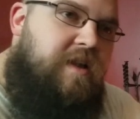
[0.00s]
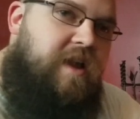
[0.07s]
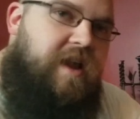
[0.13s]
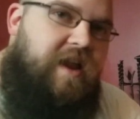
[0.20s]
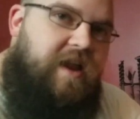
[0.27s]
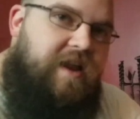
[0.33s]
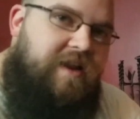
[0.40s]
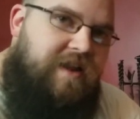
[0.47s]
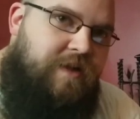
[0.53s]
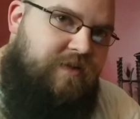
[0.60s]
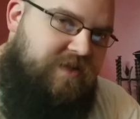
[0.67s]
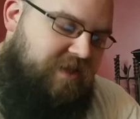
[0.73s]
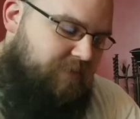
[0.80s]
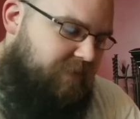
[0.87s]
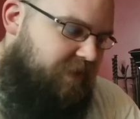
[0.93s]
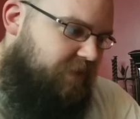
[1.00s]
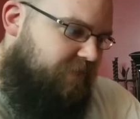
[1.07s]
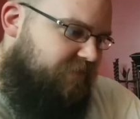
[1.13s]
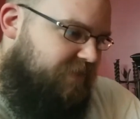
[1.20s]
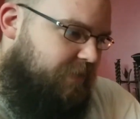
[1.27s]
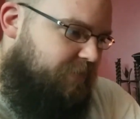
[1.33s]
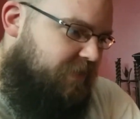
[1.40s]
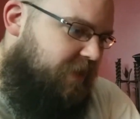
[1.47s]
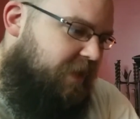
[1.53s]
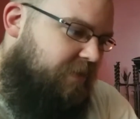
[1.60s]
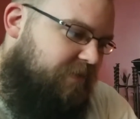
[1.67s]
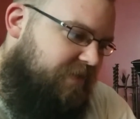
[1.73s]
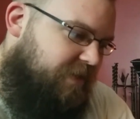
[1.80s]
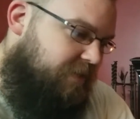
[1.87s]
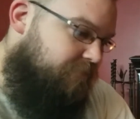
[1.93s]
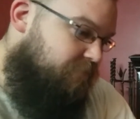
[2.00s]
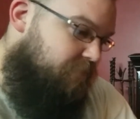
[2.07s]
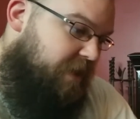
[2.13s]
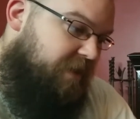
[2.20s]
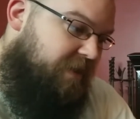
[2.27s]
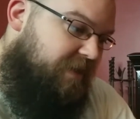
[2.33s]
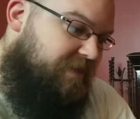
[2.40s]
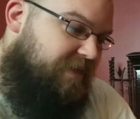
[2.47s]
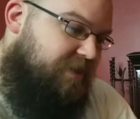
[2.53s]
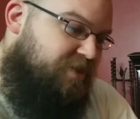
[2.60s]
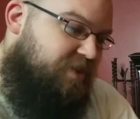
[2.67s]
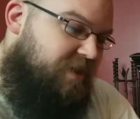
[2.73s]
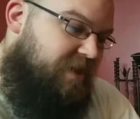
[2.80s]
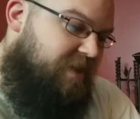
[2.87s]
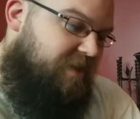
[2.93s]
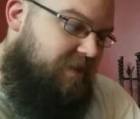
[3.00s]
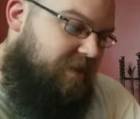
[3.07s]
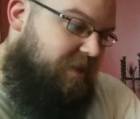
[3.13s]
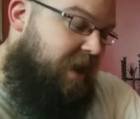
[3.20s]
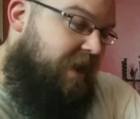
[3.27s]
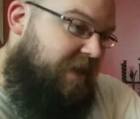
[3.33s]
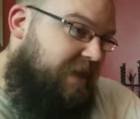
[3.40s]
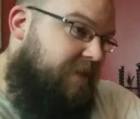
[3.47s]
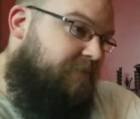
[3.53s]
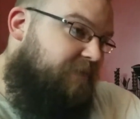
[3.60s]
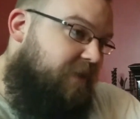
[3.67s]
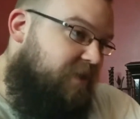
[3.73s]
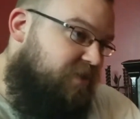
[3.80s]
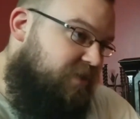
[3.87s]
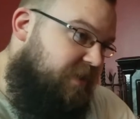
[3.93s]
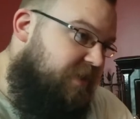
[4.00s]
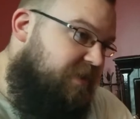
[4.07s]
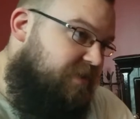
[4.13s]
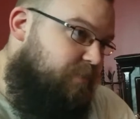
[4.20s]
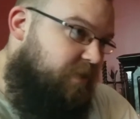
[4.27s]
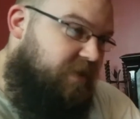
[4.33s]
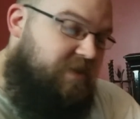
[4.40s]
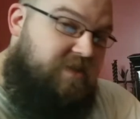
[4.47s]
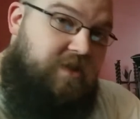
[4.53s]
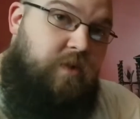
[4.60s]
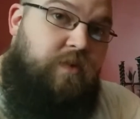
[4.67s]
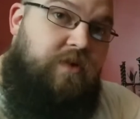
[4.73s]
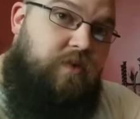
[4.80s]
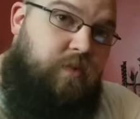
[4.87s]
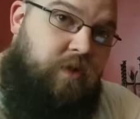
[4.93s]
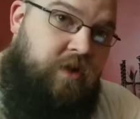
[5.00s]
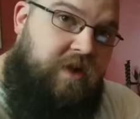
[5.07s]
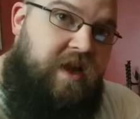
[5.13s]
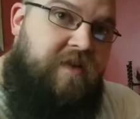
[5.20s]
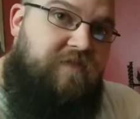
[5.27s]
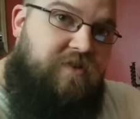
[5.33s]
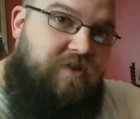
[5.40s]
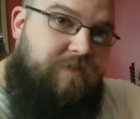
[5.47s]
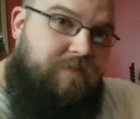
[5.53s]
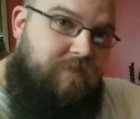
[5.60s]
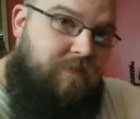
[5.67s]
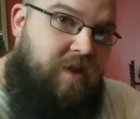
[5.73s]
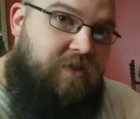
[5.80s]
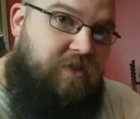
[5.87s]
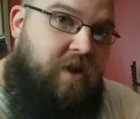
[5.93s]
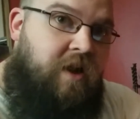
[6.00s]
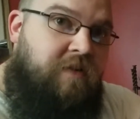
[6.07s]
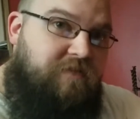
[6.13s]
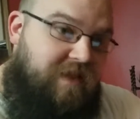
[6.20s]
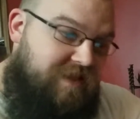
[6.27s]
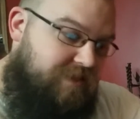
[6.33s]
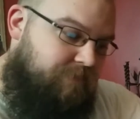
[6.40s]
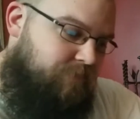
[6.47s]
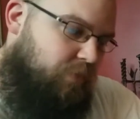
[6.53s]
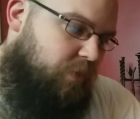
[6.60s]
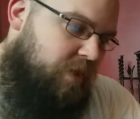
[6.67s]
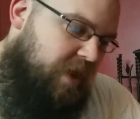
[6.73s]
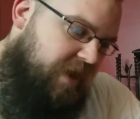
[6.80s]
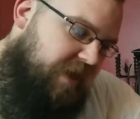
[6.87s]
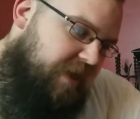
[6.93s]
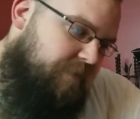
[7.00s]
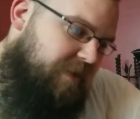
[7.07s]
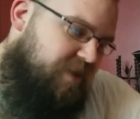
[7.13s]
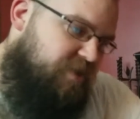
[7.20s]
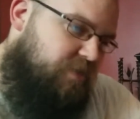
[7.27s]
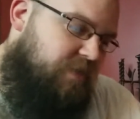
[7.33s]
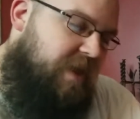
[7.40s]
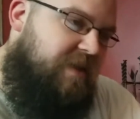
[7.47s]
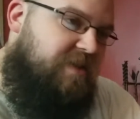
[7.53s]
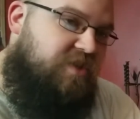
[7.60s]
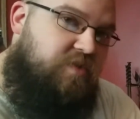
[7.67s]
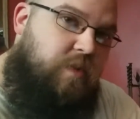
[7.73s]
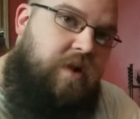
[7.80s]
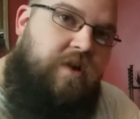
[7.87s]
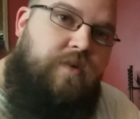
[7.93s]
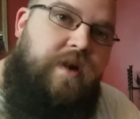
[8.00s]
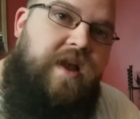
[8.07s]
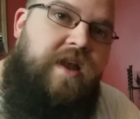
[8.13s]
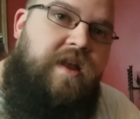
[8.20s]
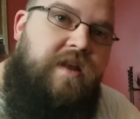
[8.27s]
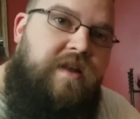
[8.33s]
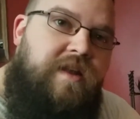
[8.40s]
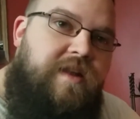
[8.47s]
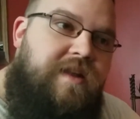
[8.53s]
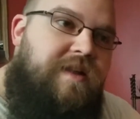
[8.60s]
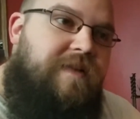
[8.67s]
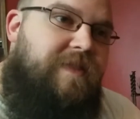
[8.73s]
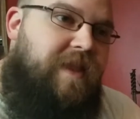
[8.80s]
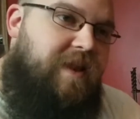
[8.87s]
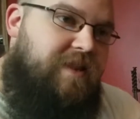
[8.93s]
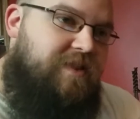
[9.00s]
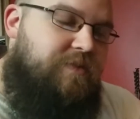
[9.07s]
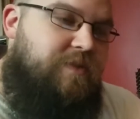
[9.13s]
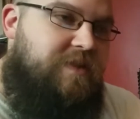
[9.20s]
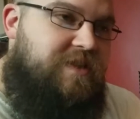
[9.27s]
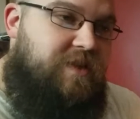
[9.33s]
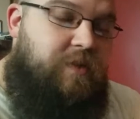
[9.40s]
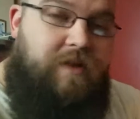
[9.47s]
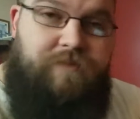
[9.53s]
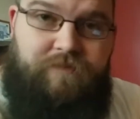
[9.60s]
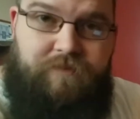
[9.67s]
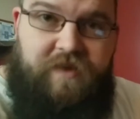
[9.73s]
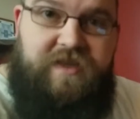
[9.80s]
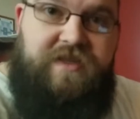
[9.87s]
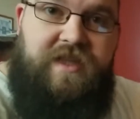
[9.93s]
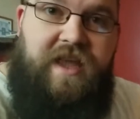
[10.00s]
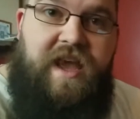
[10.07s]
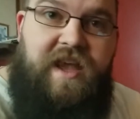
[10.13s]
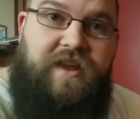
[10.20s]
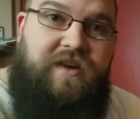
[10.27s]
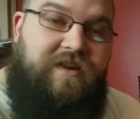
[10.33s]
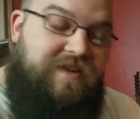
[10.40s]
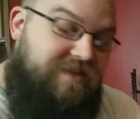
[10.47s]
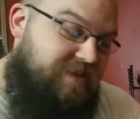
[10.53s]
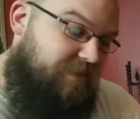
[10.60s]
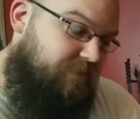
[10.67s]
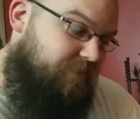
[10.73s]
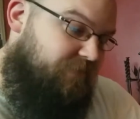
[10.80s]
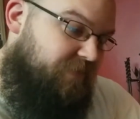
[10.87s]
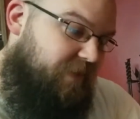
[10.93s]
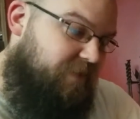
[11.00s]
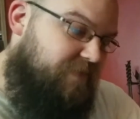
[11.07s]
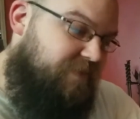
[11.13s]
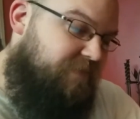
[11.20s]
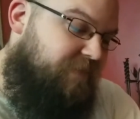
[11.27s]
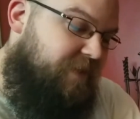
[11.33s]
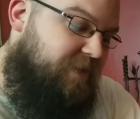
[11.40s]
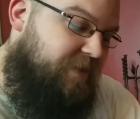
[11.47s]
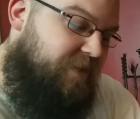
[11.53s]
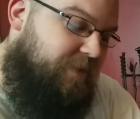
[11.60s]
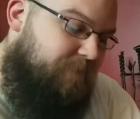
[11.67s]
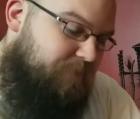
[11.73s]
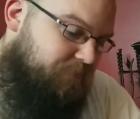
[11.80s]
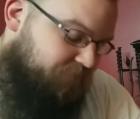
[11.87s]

And I was in the middle of something else and made the decision then, I need to finish this, because going to work after a month off, that's important. I need to make sure that's squared away. And in doing so, I missed the Agon, so there's the failure.